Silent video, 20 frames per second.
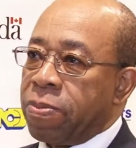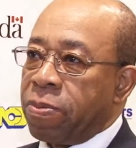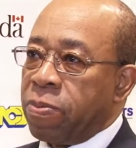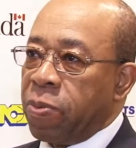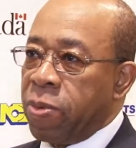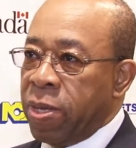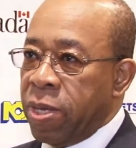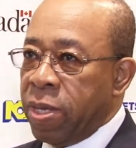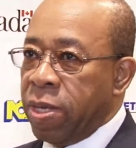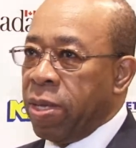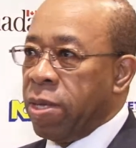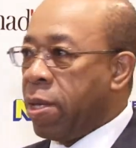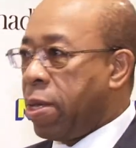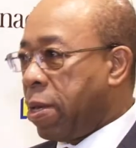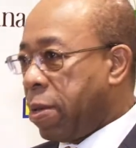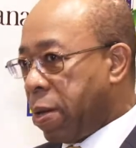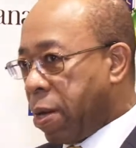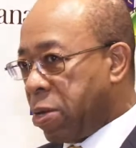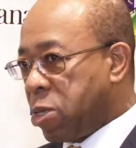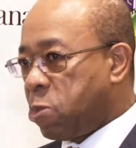We
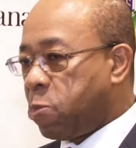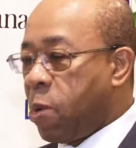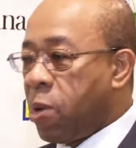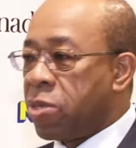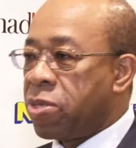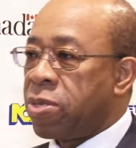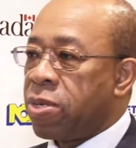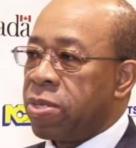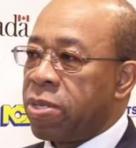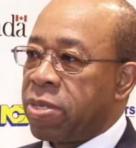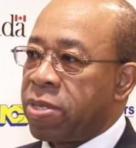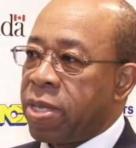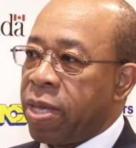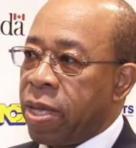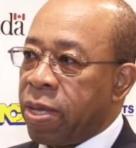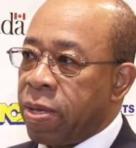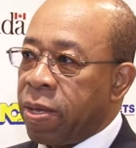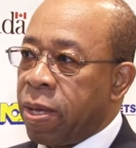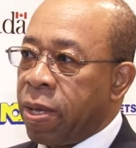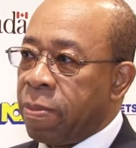are sponsoring this
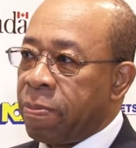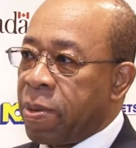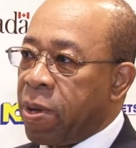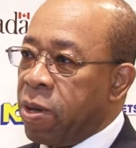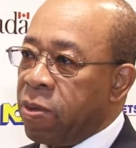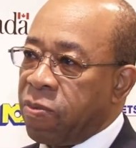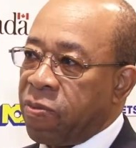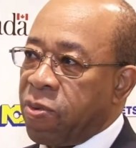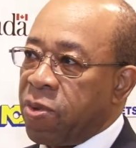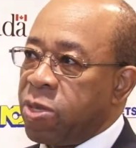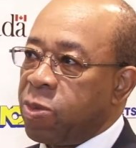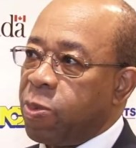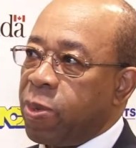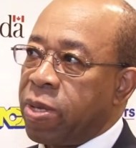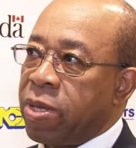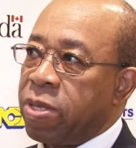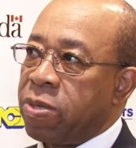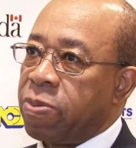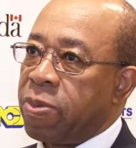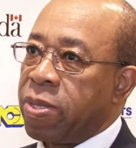conference
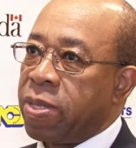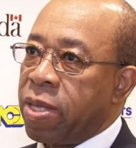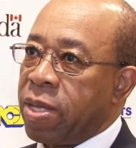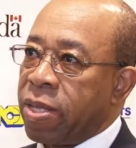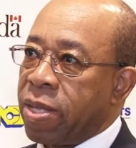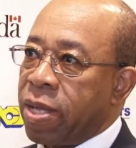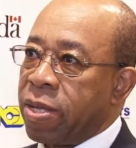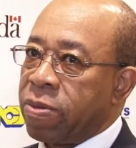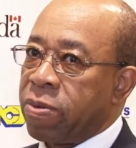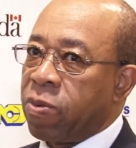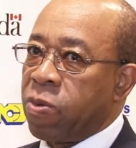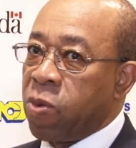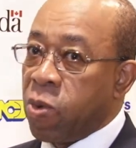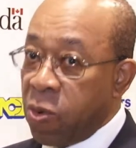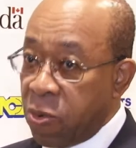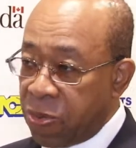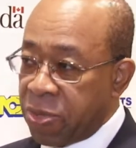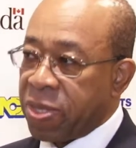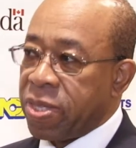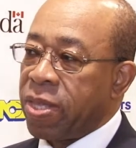because we think that
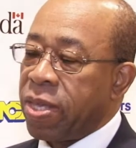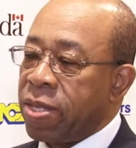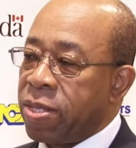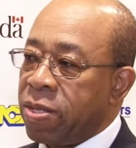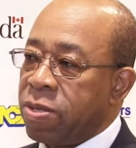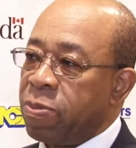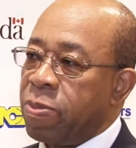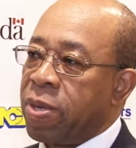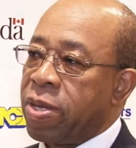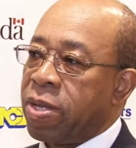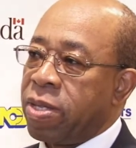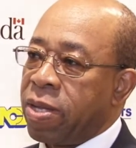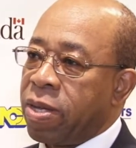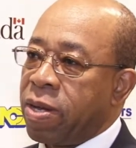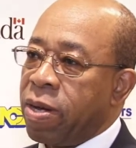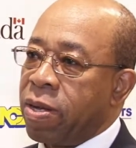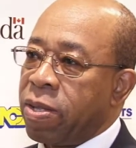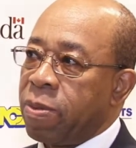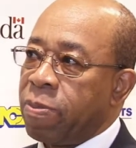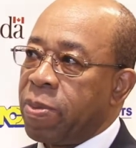growth in the Jamaican
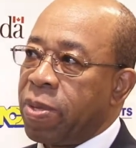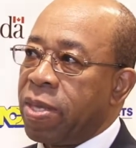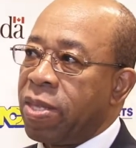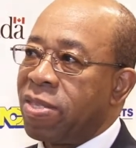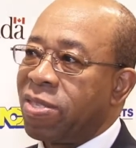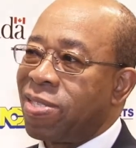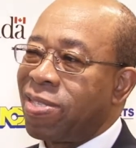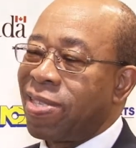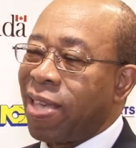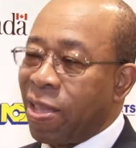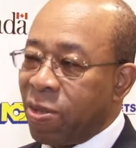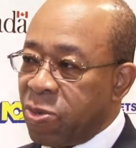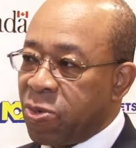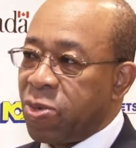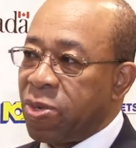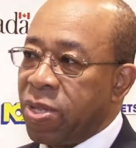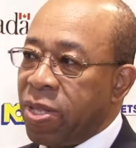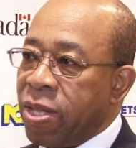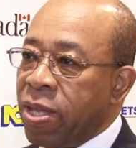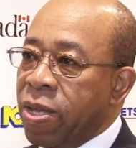economy is
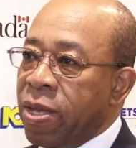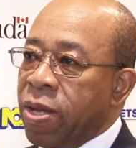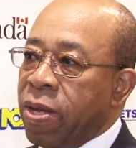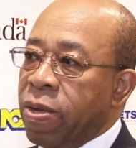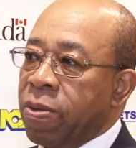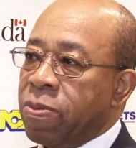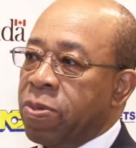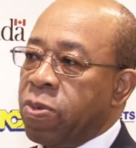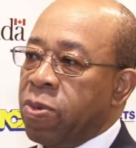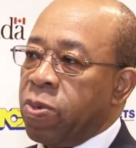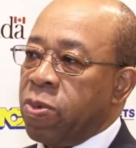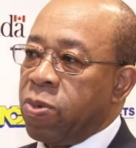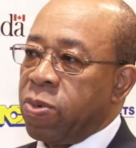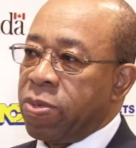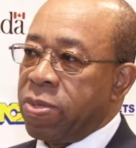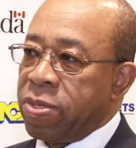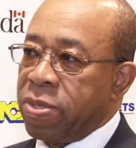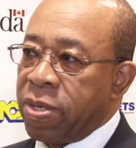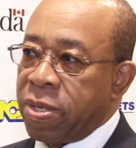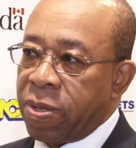central
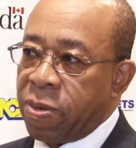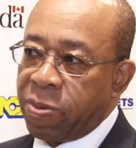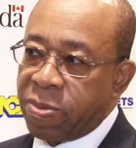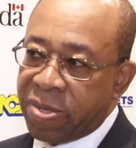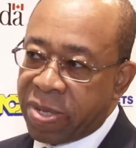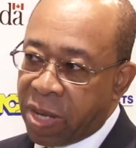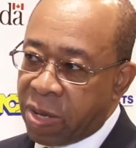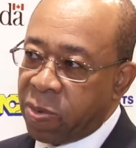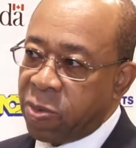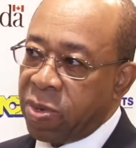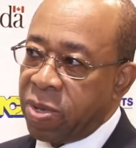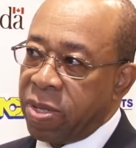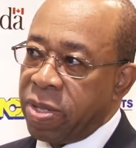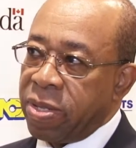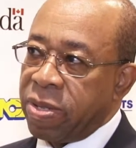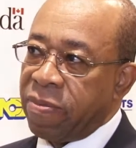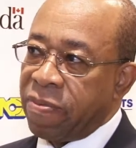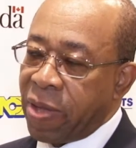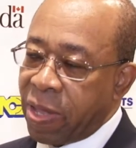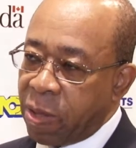to general
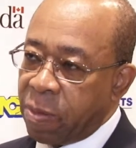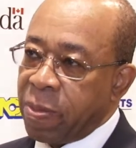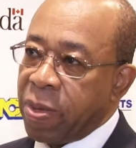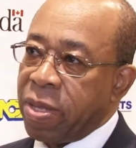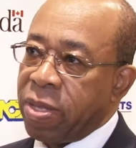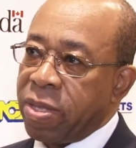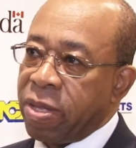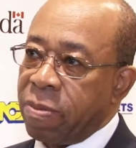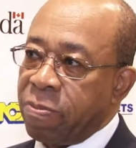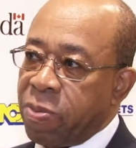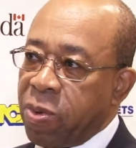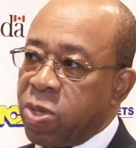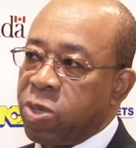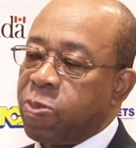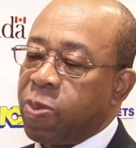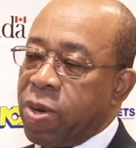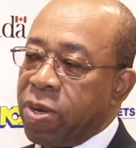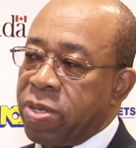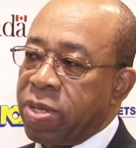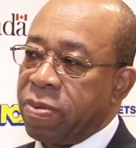development and
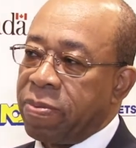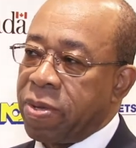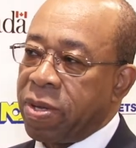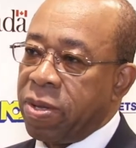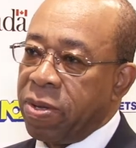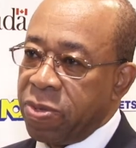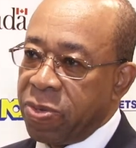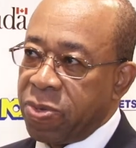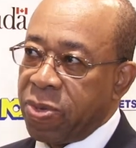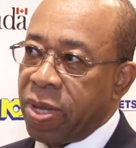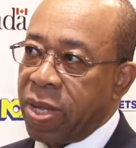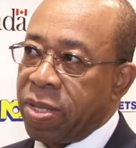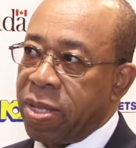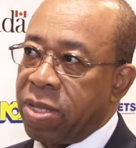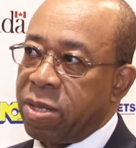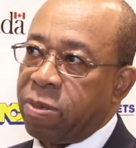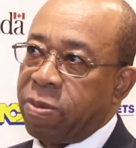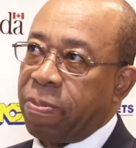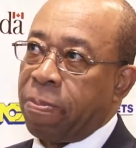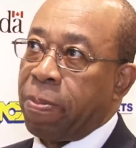prosperity of the country, and
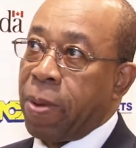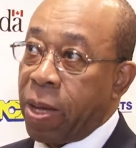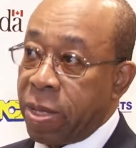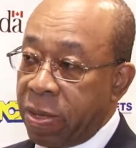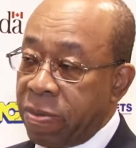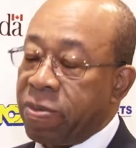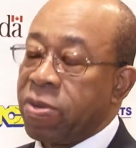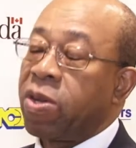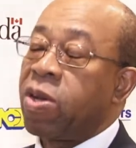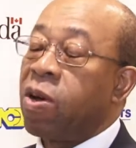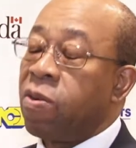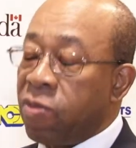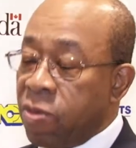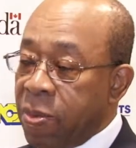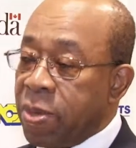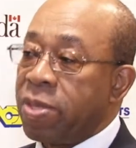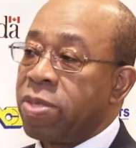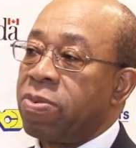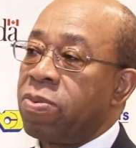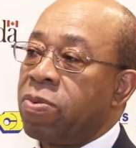it's part of the
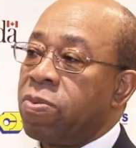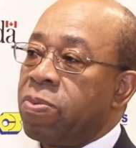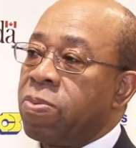government's